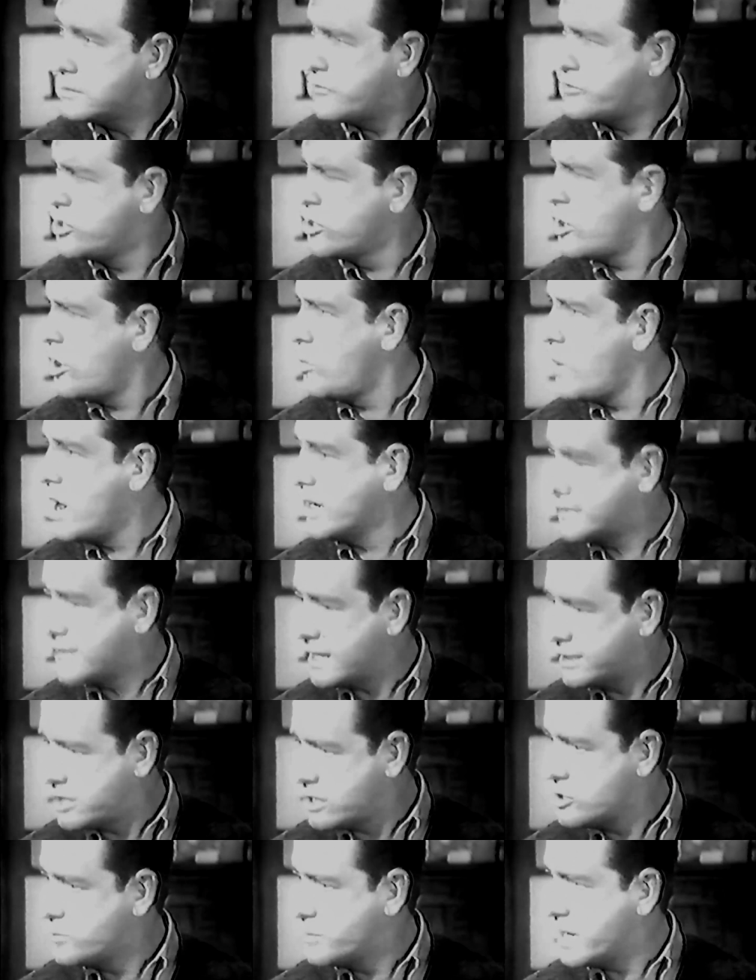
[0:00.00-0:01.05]
If you don't want
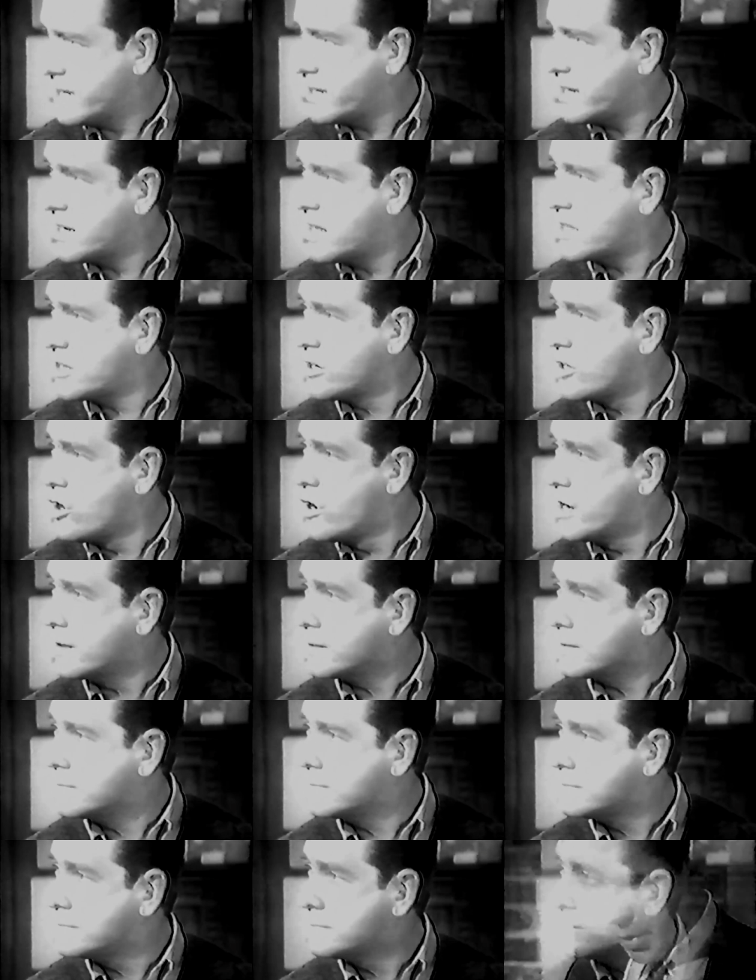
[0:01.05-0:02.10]
that, then you better get another lawyer.